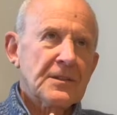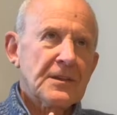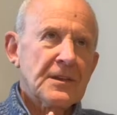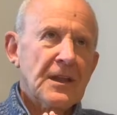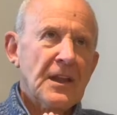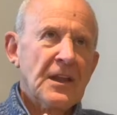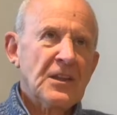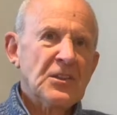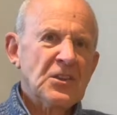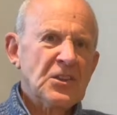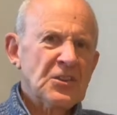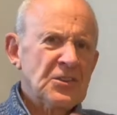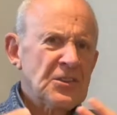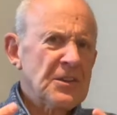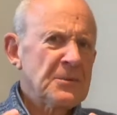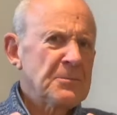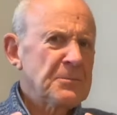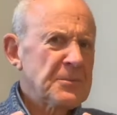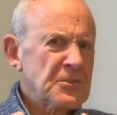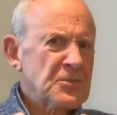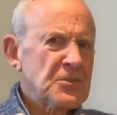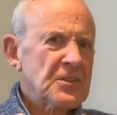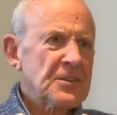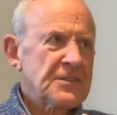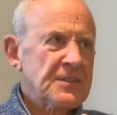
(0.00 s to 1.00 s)

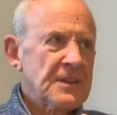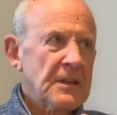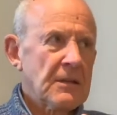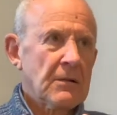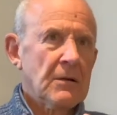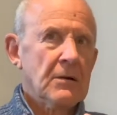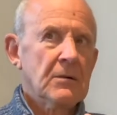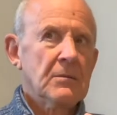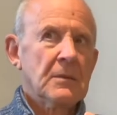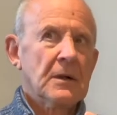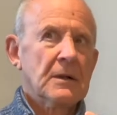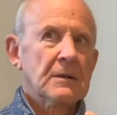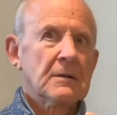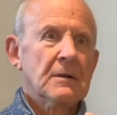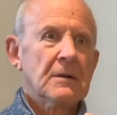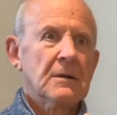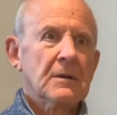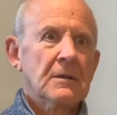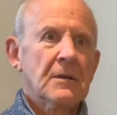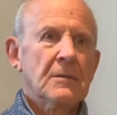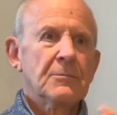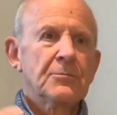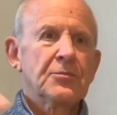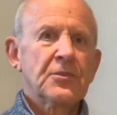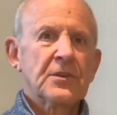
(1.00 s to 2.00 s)
you think, oh my
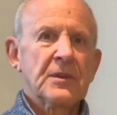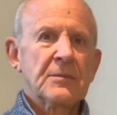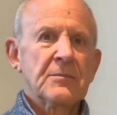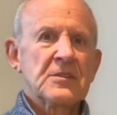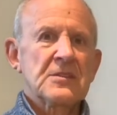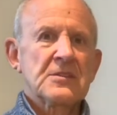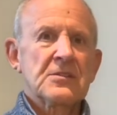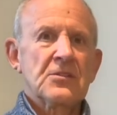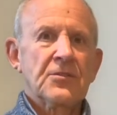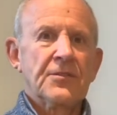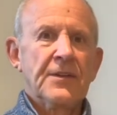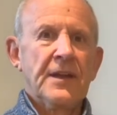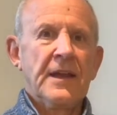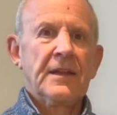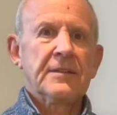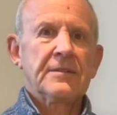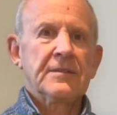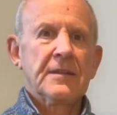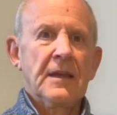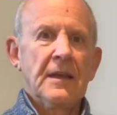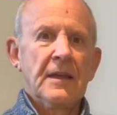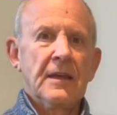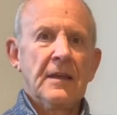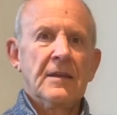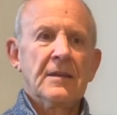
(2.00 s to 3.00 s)
God, I'm putting myself out
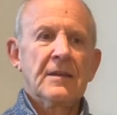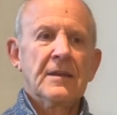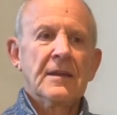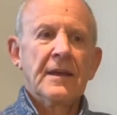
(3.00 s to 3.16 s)
there.